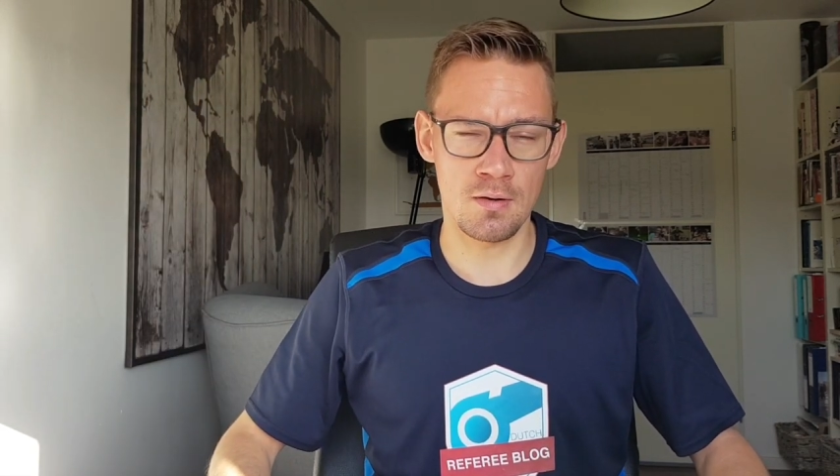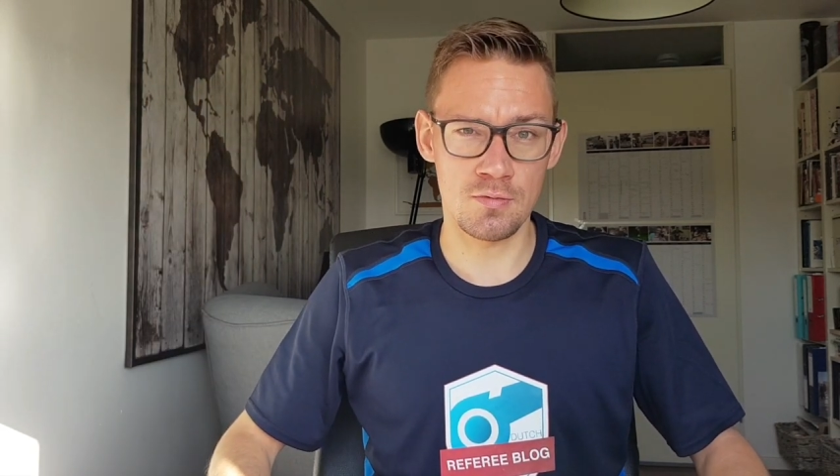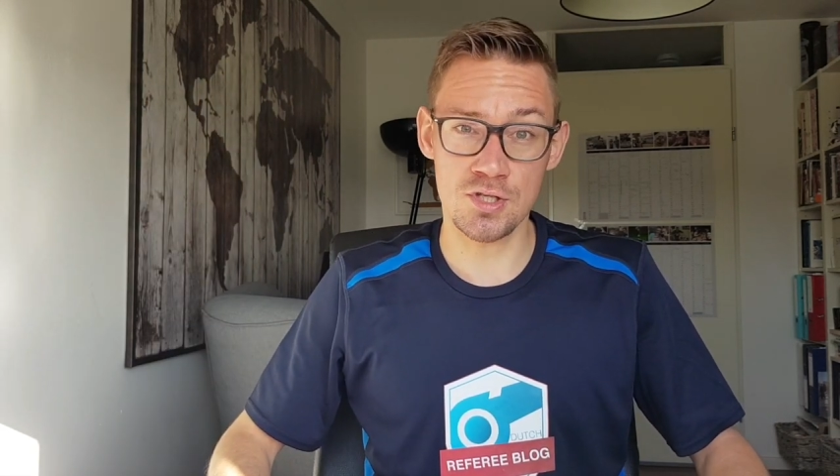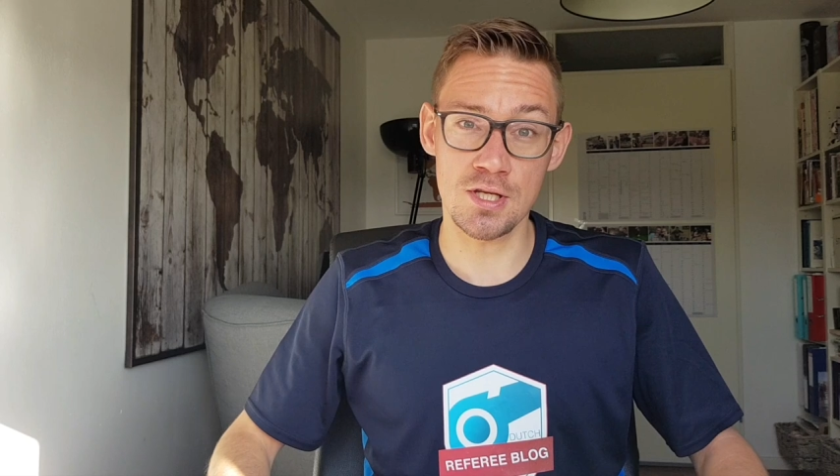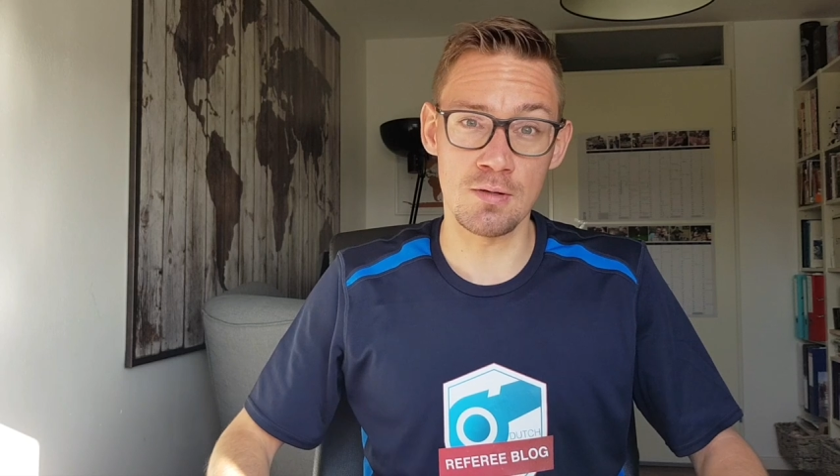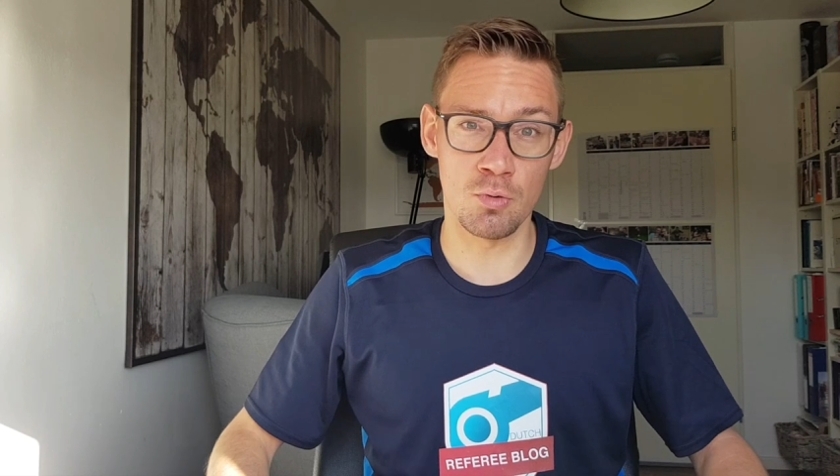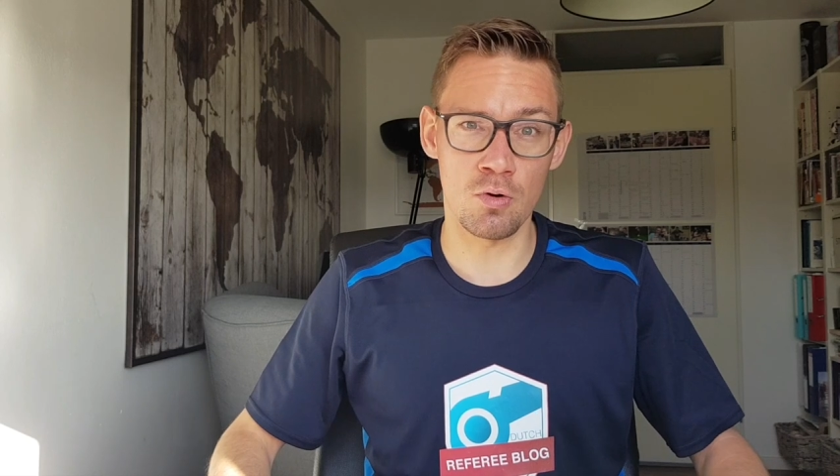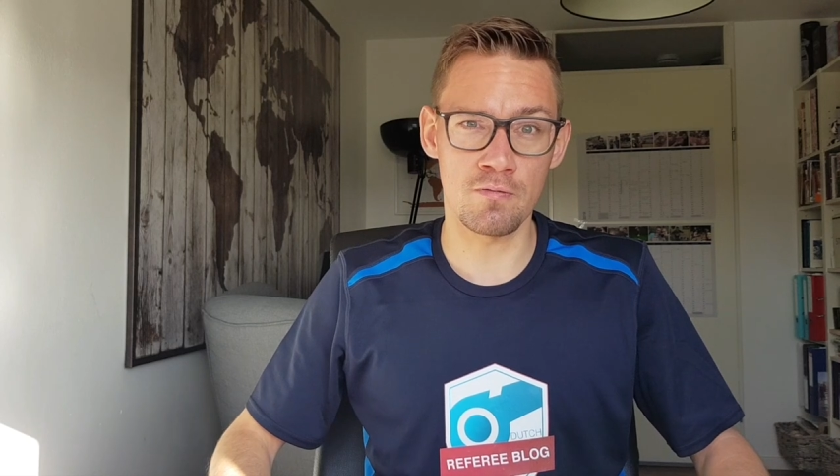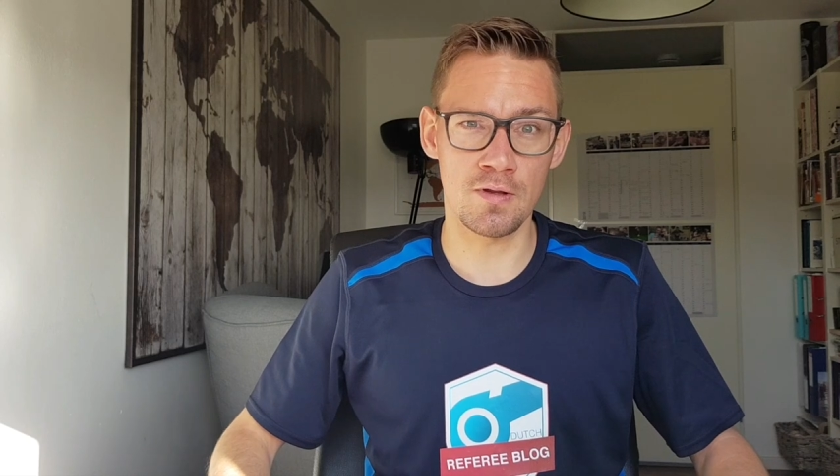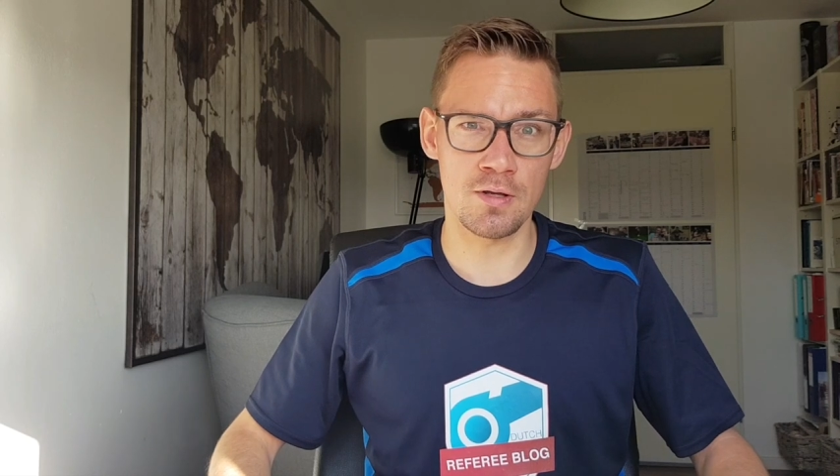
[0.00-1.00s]
see
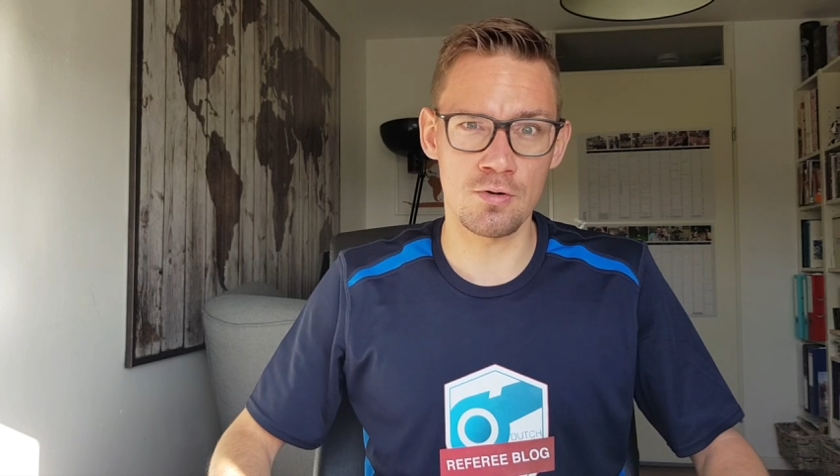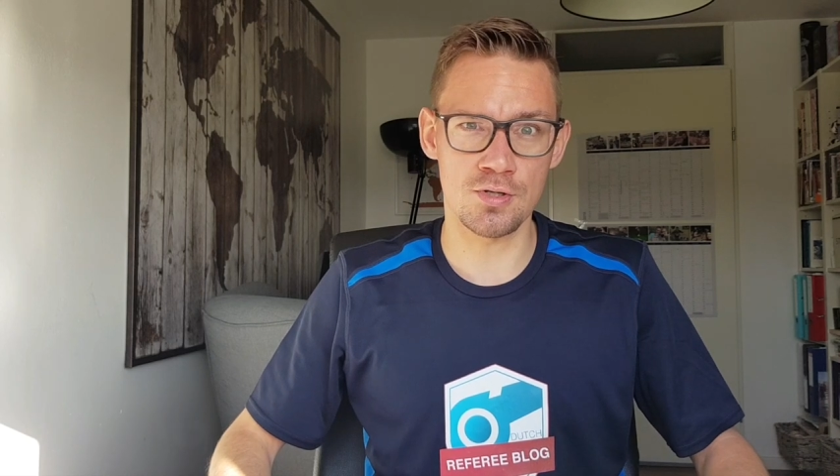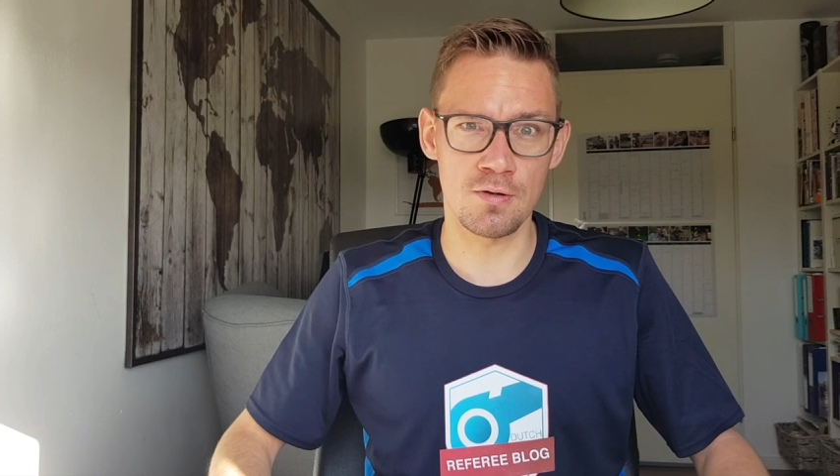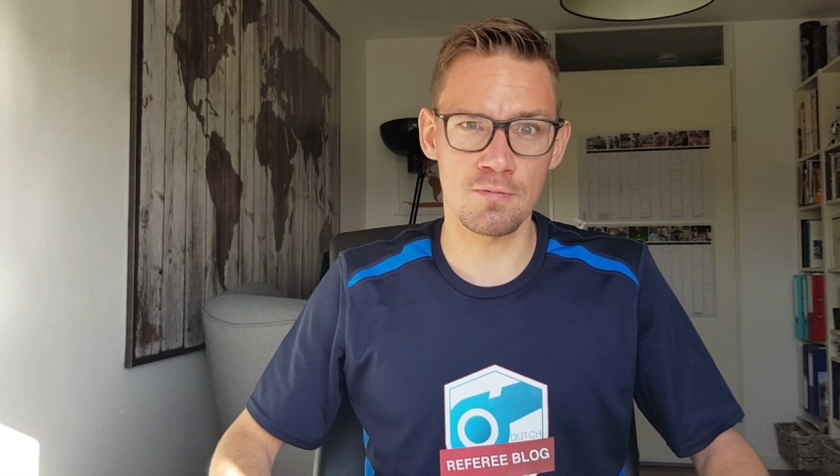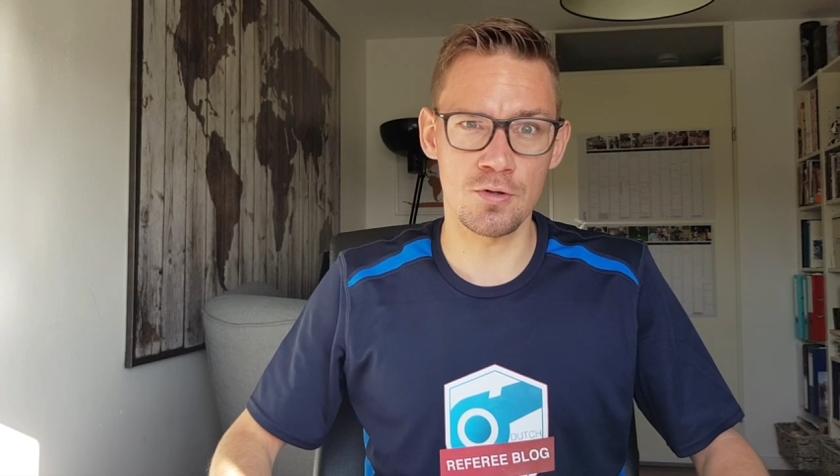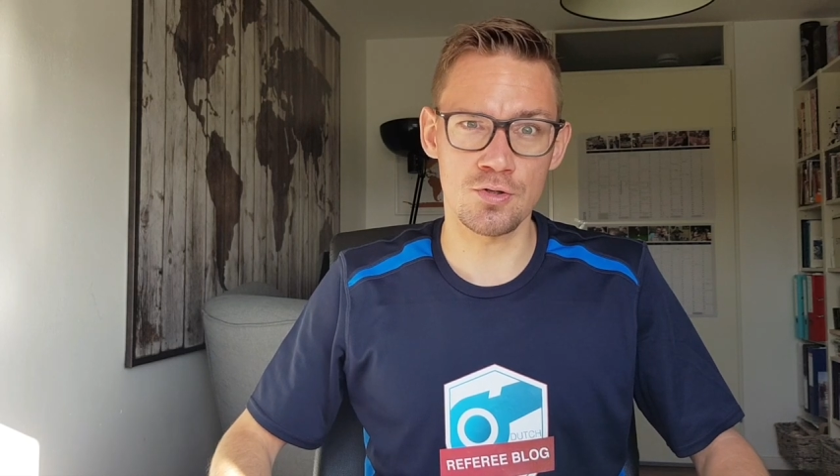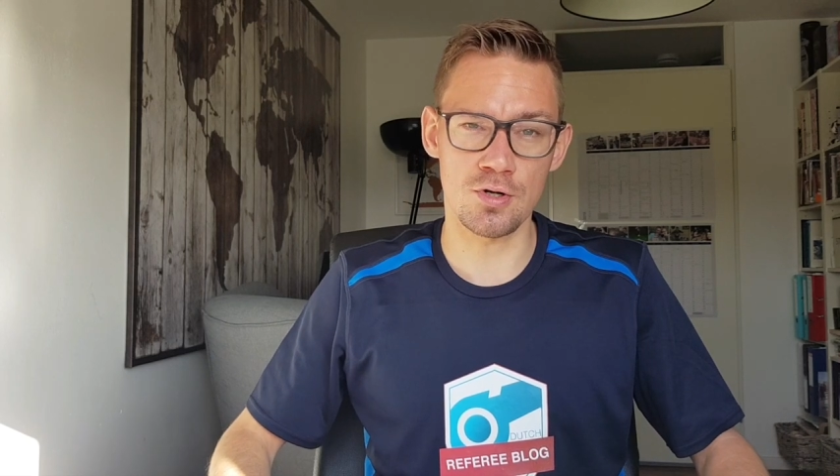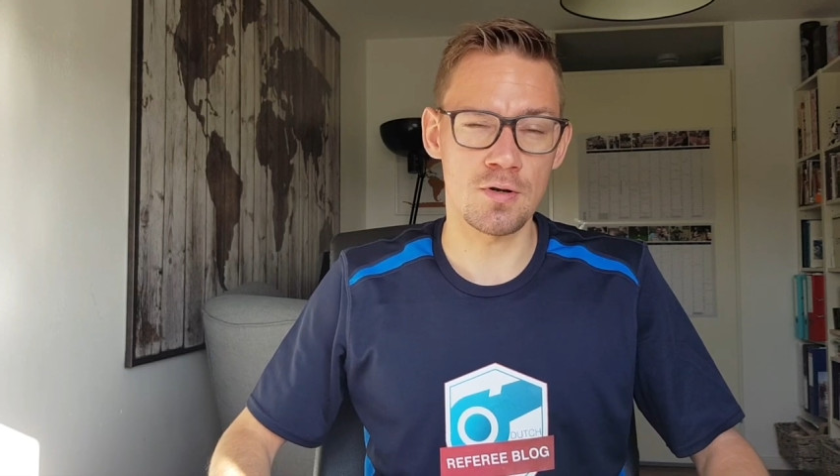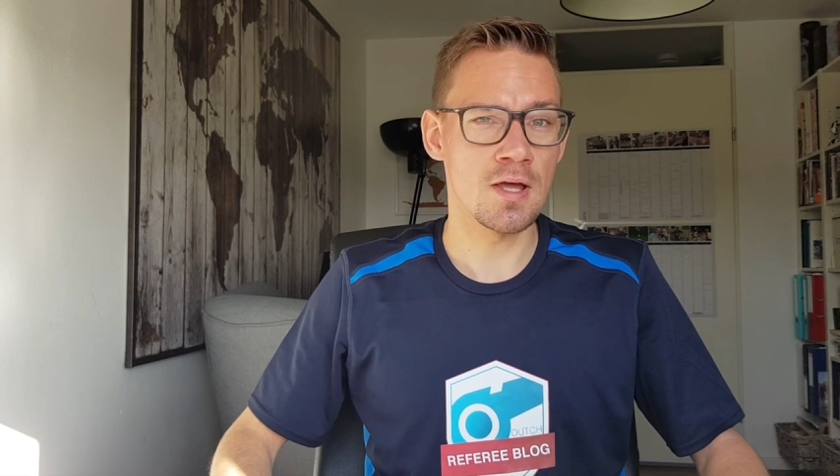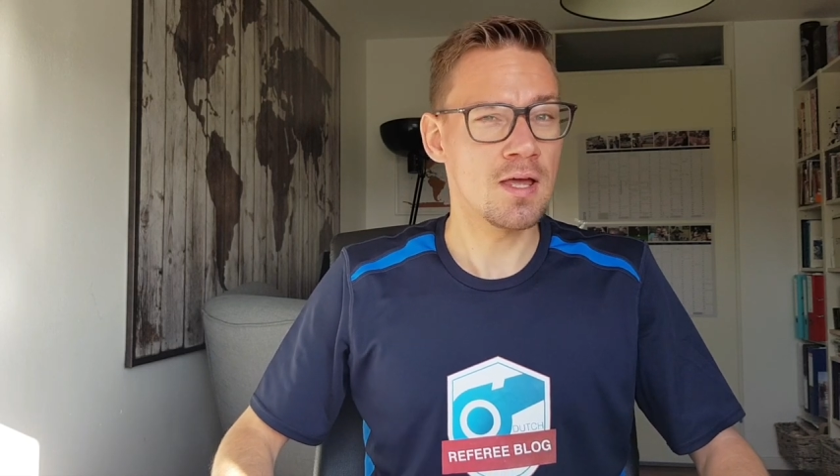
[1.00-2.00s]
more videos in the future.